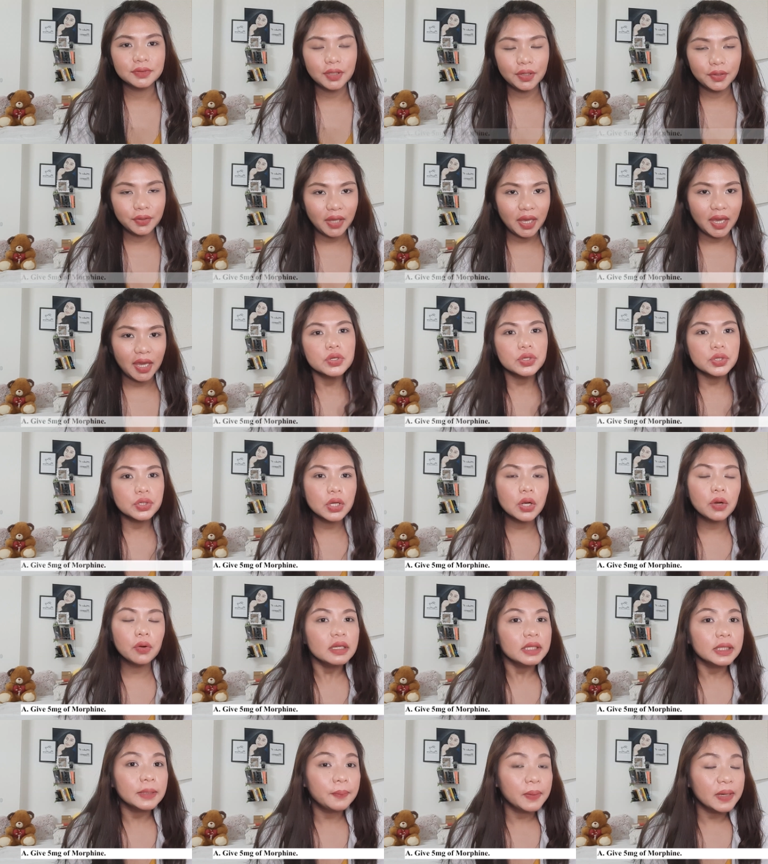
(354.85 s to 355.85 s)
Okay,
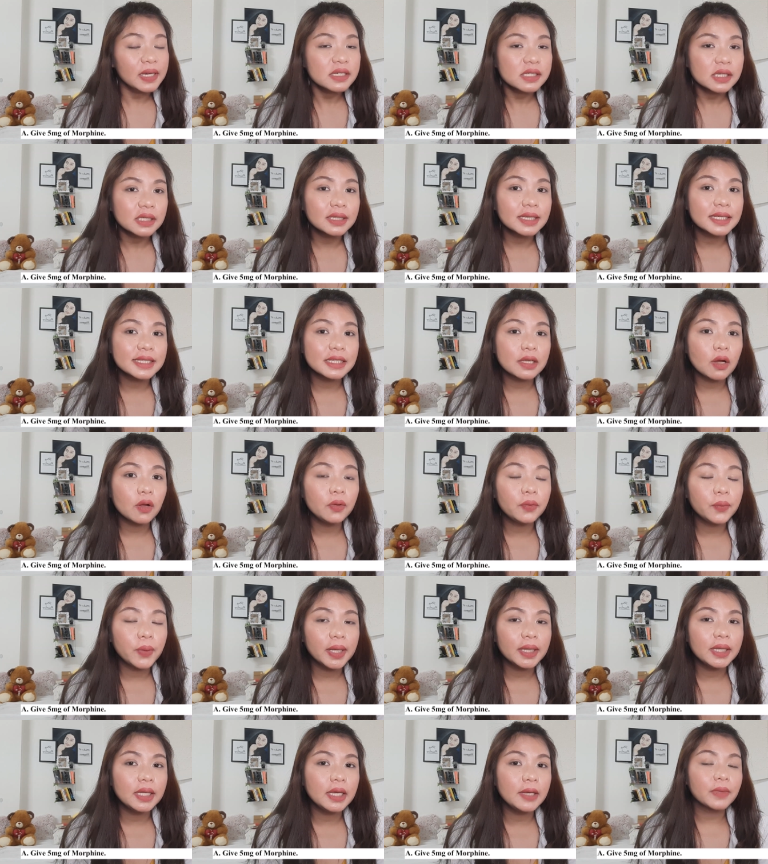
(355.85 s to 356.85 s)
so the patient is
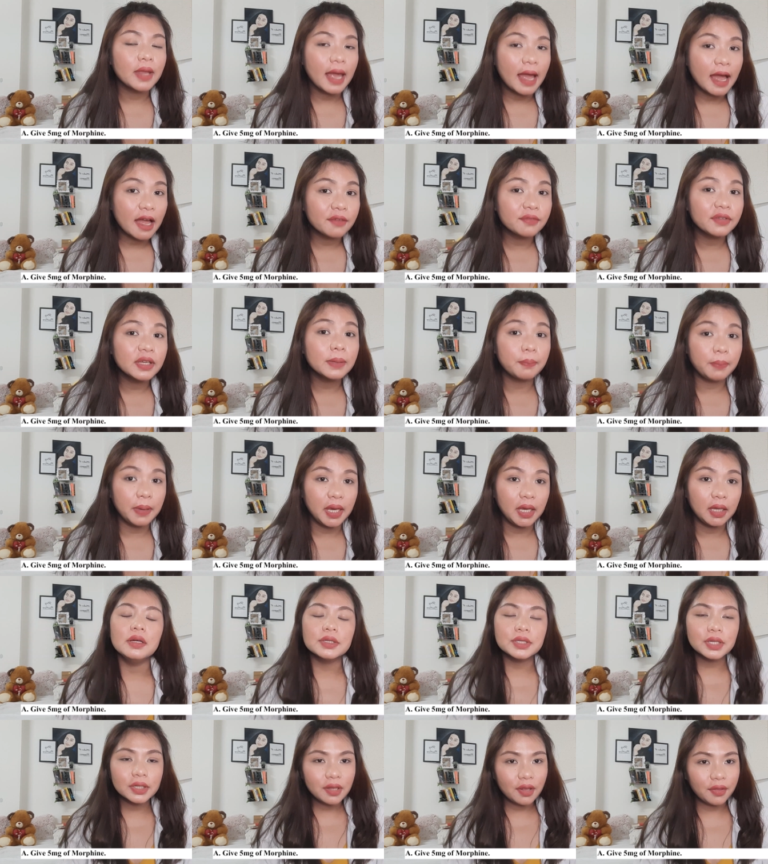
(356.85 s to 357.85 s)
already having
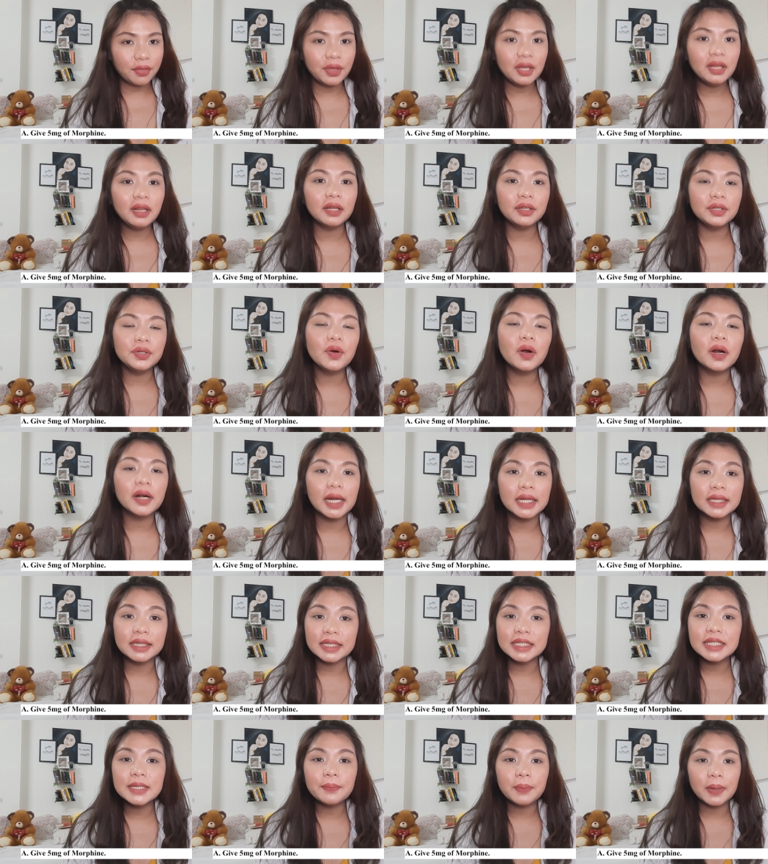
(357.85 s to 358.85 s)
pain. So the thing that you are
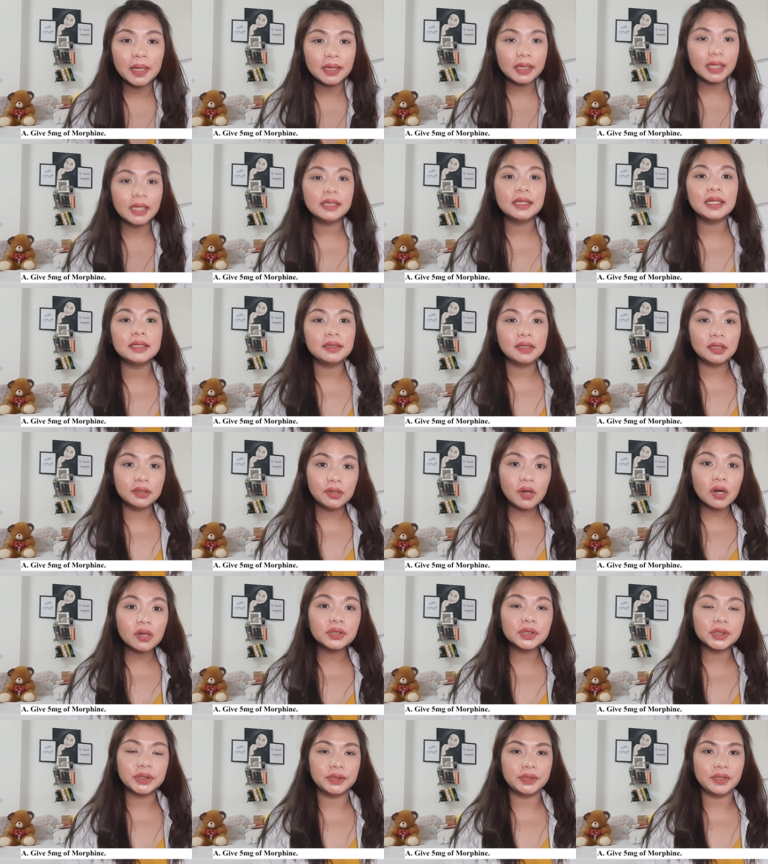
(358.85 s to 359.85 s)
anticipating that the
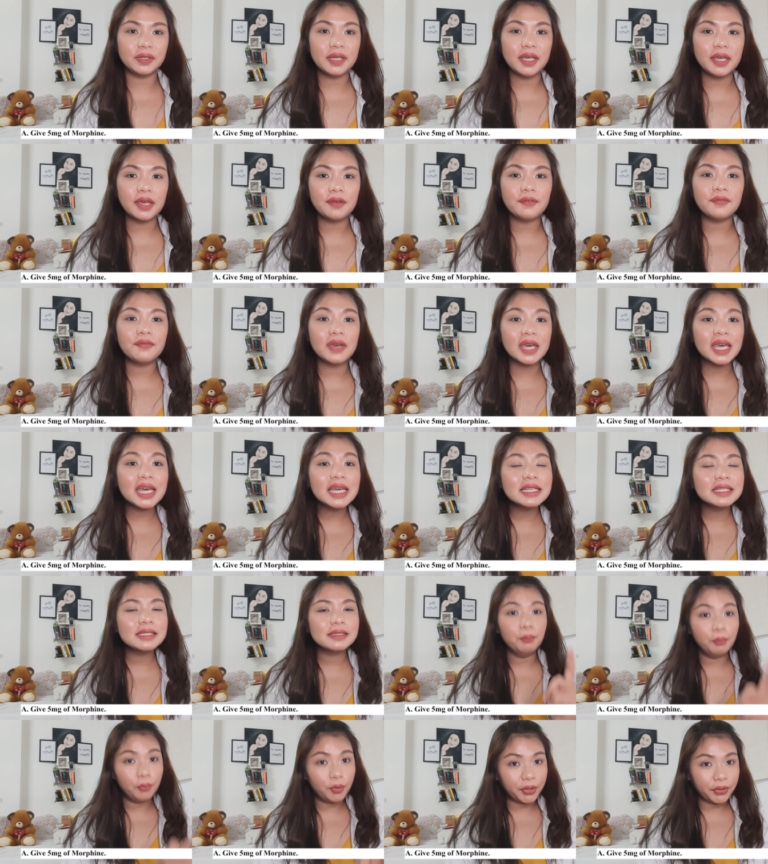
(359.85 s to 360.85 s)
doctor to give
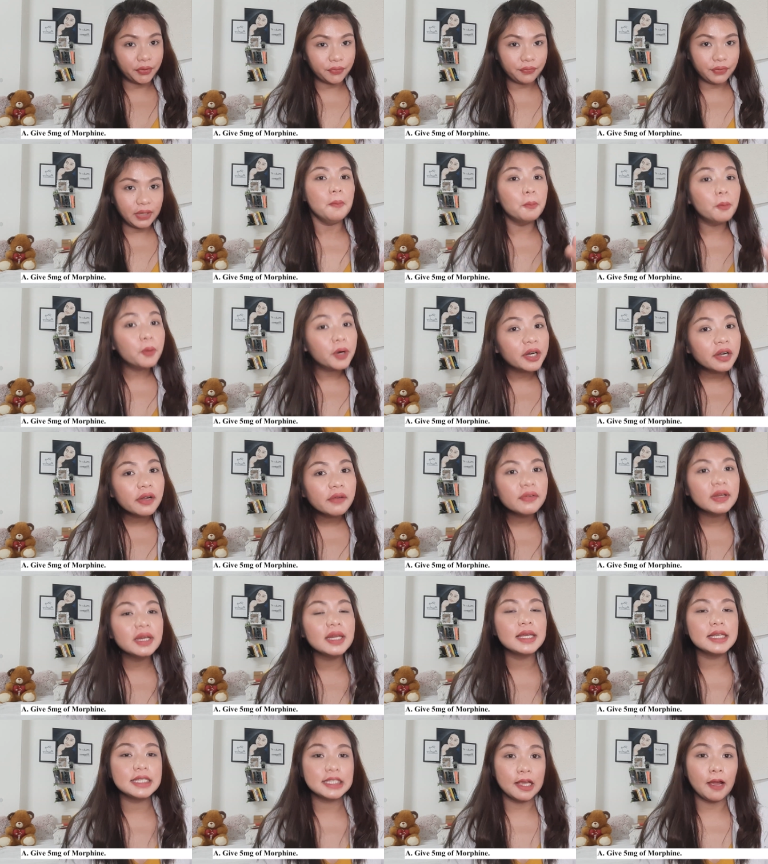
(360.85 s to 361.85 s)
is morphine.
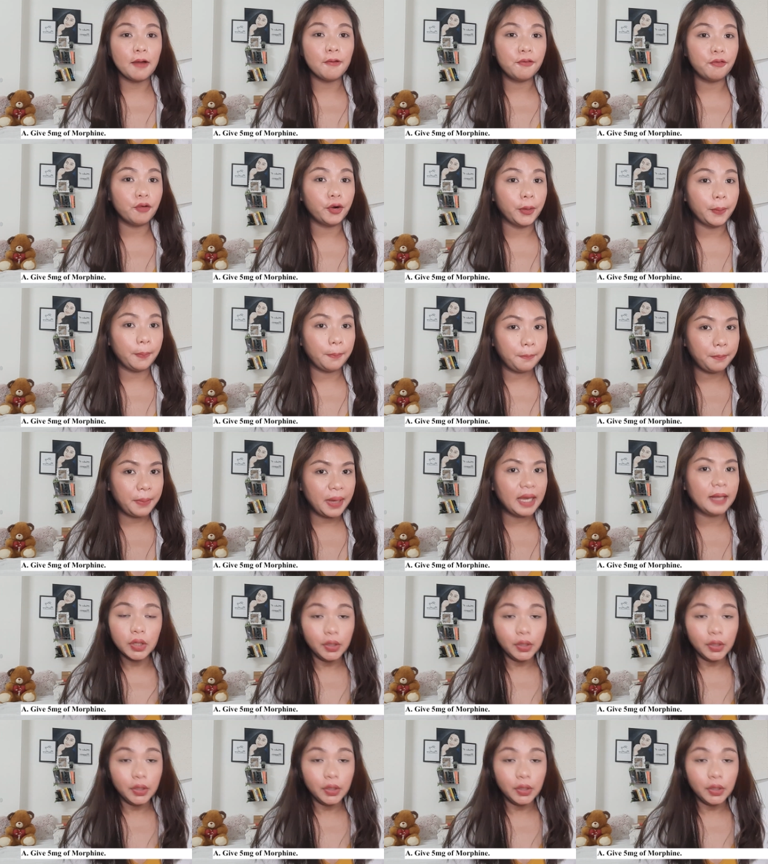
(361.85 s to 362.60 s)
Morphine is for pain.